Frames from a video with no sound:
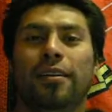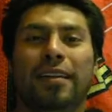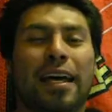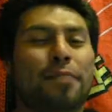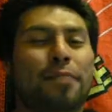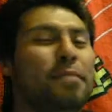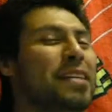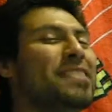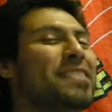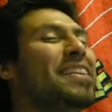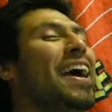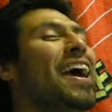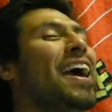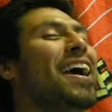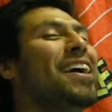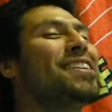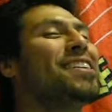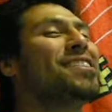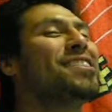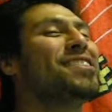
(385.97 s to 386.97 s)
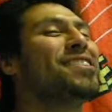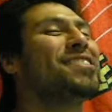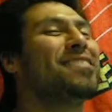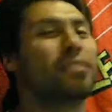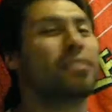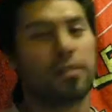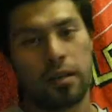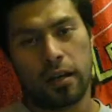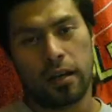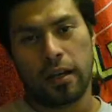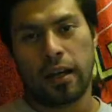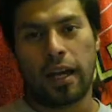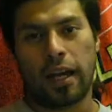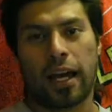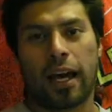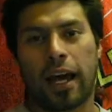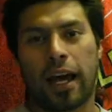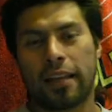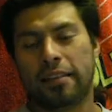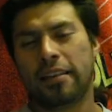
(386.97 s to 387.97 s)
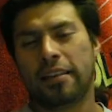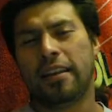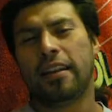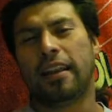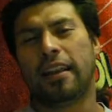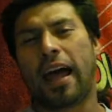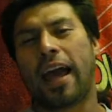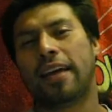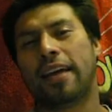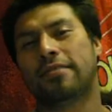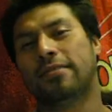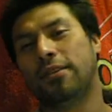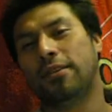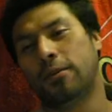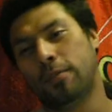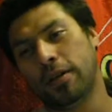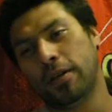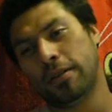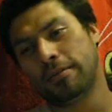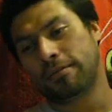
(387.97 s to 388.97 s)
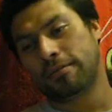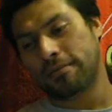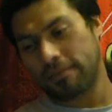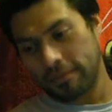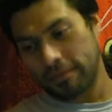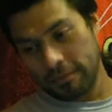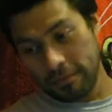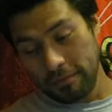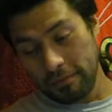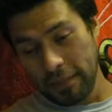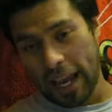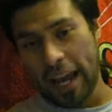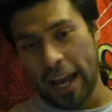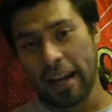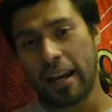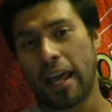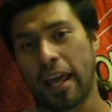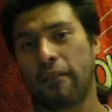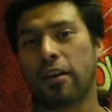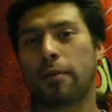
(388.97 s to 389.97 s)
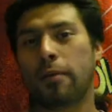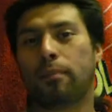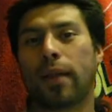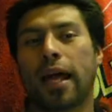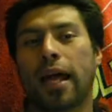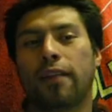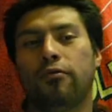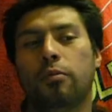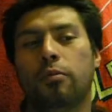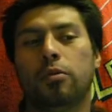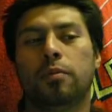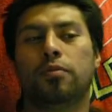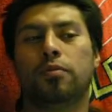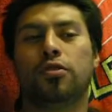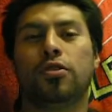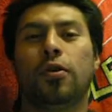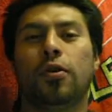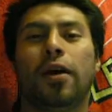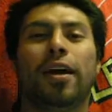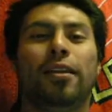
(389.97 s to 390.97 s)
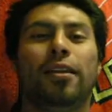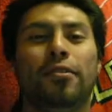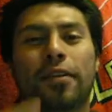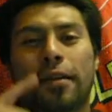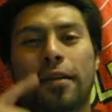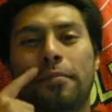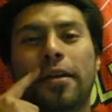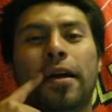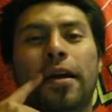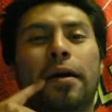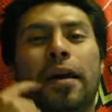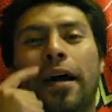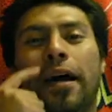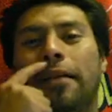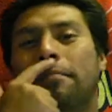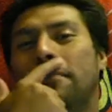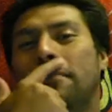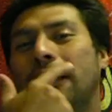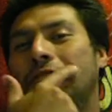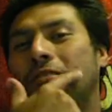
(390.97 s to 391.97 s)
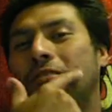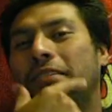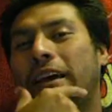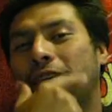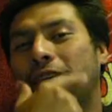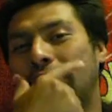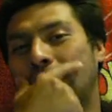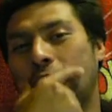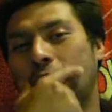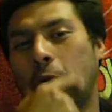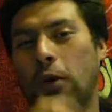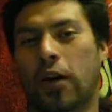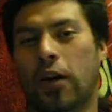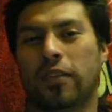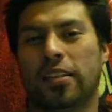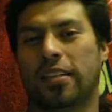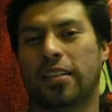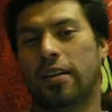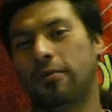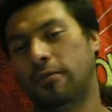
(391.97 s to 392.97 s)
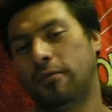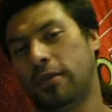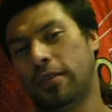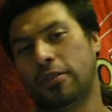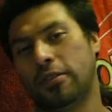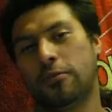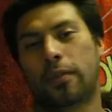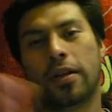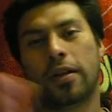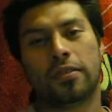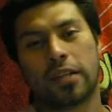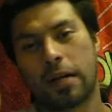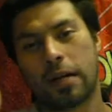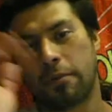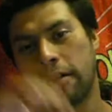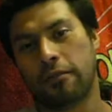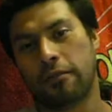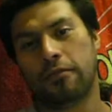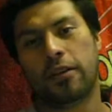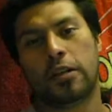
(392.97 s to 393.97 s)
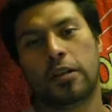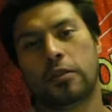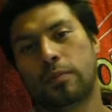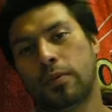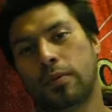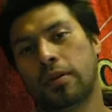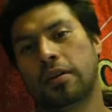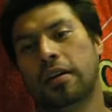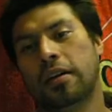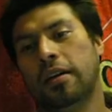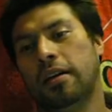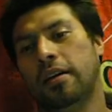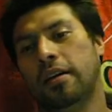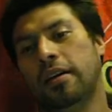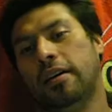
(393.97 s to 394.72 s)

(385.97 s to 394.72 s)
like mustache. I did it last year, but I didn't have any platform to show, hey, look at me, I got a mustache to show it off, because I don't really spend time on Facebook.